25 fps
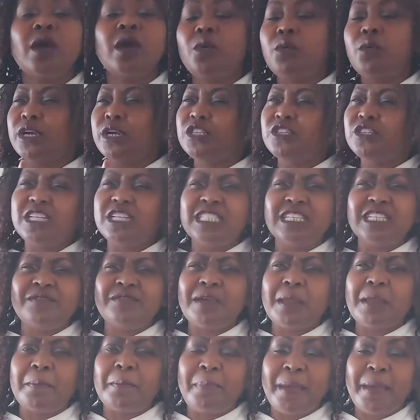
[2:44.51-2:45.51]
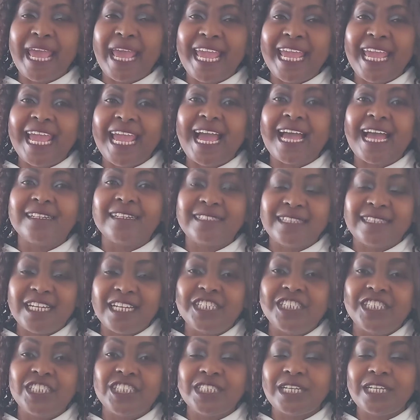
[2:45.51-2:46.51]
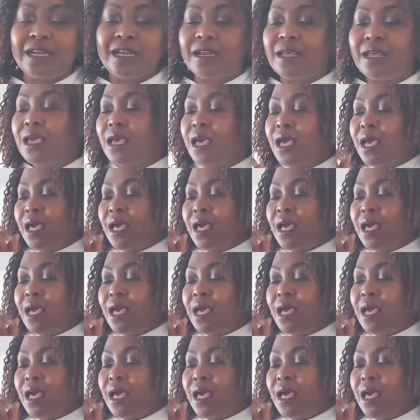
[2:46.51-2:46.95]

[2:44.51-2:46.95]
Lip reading: we don't even pay attention.